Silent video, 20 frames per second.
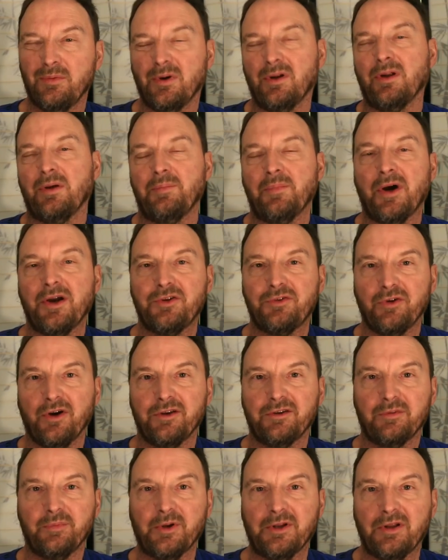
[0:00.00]
Well, it might
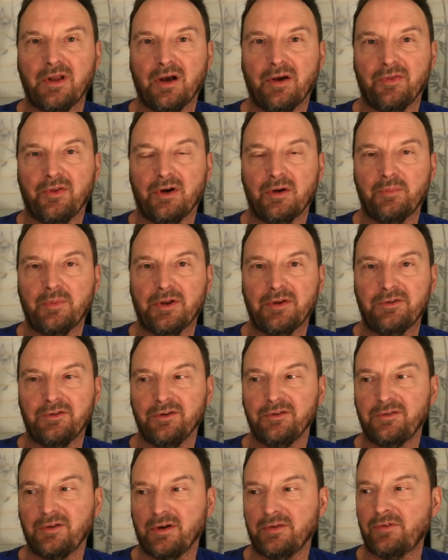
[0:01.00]
transmit down there, but
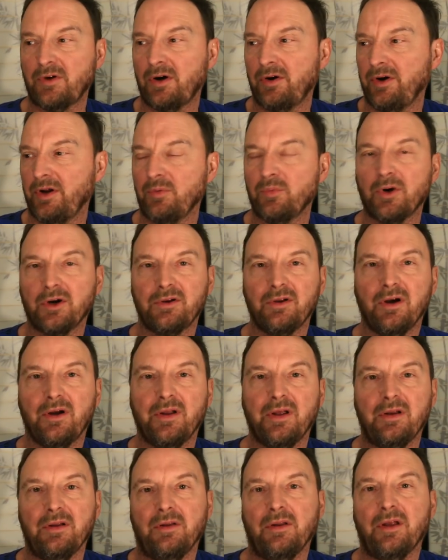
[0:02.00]
since I've already worked
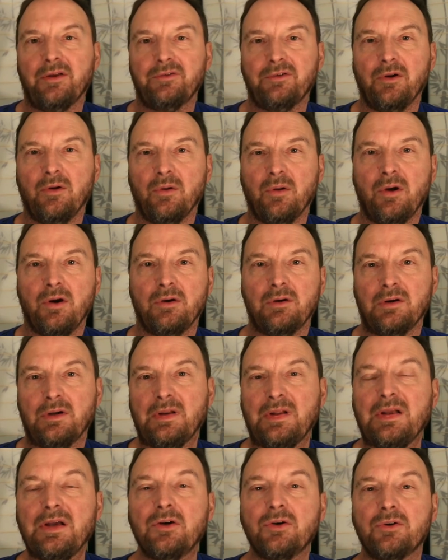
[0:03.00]
on it, that's no longer
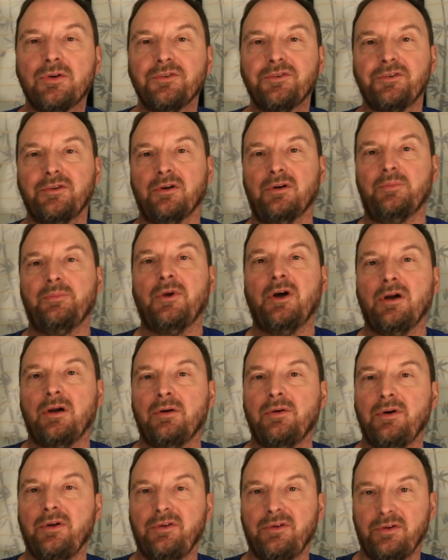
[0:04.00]
legal, so I'm not
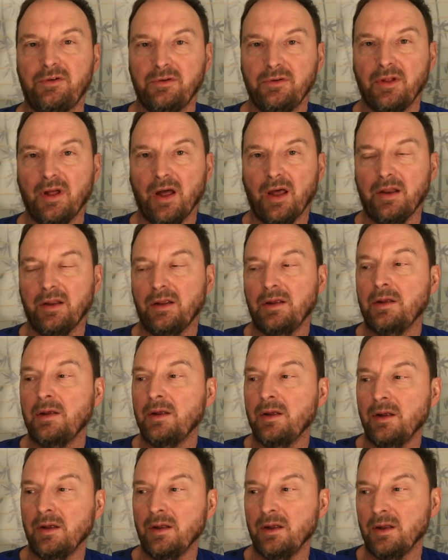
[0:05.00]
going to do that.
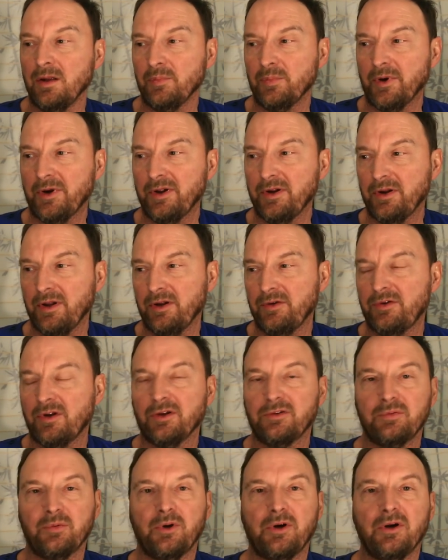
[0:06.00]
But it, it
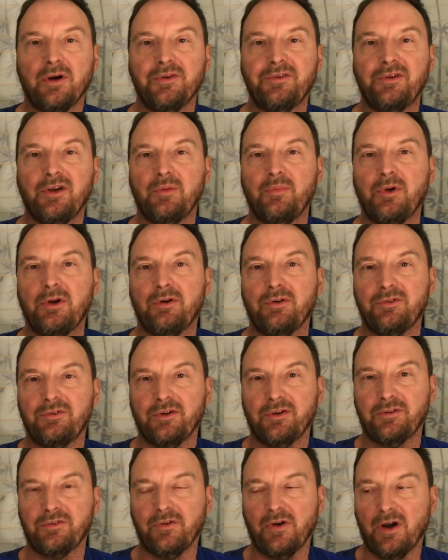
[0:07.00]
does work on 10 meters
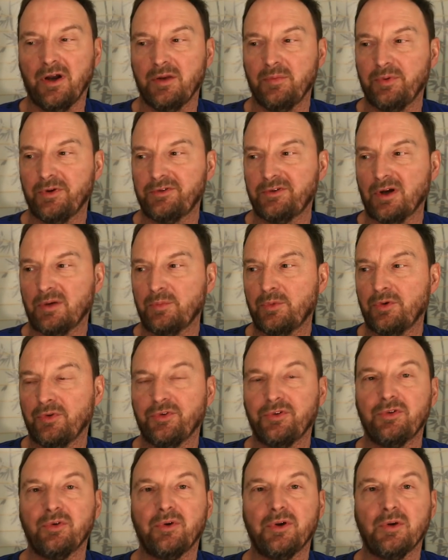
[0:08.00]
just fine, puts out more
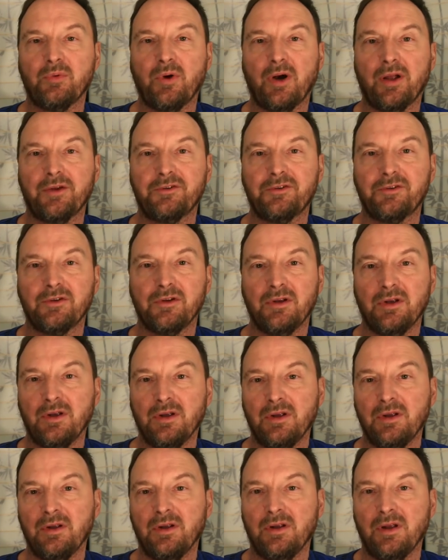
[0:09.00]
than 20 watts,
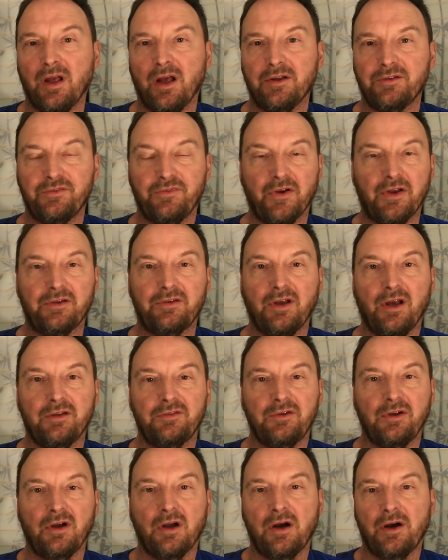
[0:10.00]
has
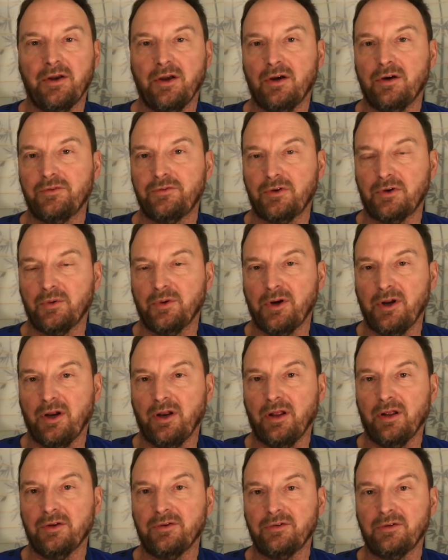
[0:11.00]
fantastic audio for what it
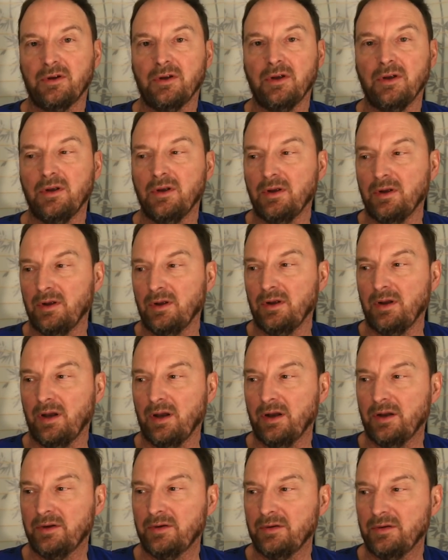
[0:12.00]
is.
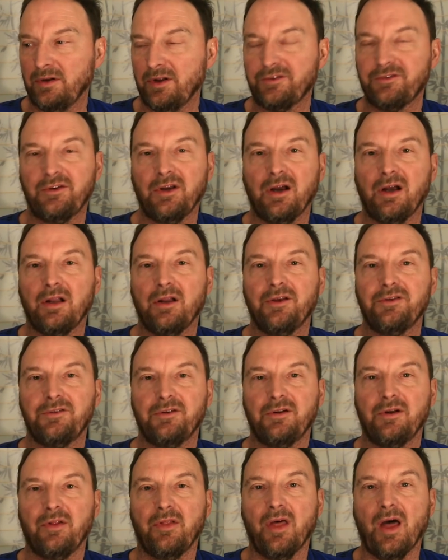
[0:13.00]
And let's take a
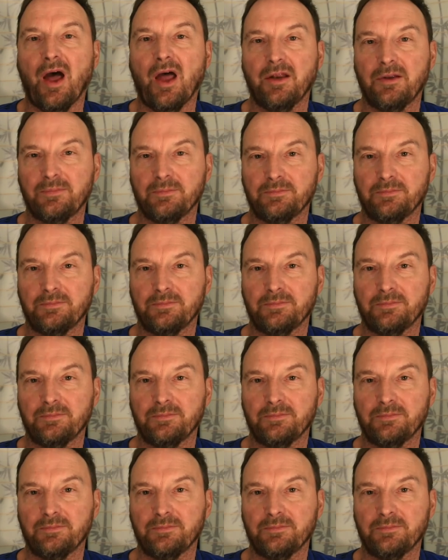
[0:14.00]
listen to that.